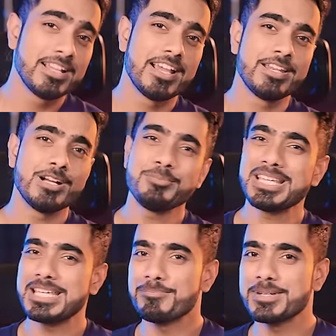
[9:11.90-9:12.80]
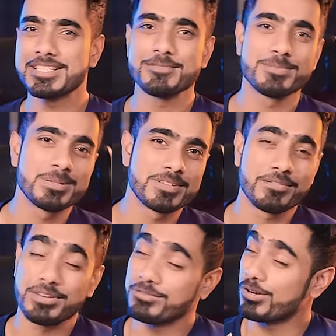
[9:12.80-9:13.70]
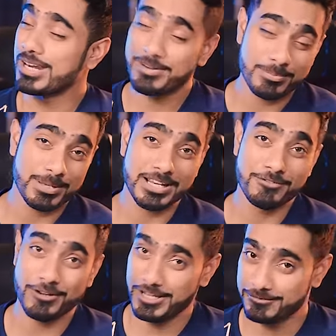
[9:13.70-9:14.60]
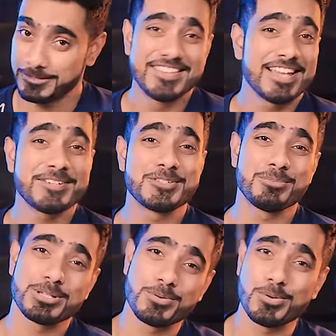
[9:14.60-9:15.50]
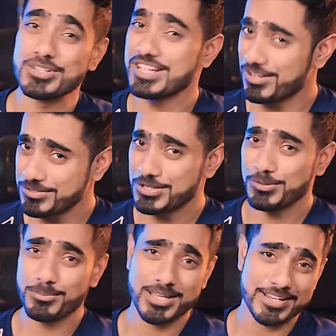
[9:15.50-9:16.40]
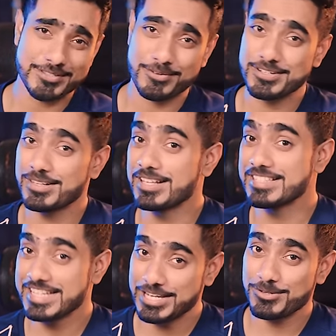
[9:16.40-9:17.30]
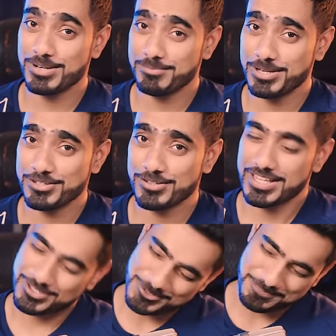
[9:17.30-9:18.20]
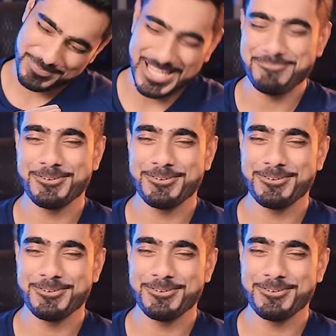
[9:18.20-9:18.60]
and helping keep Piximperfect free for everybody forever. Thank you so much for watching. I'll see you in my next one. Till then, stay tuned and make sure that you keep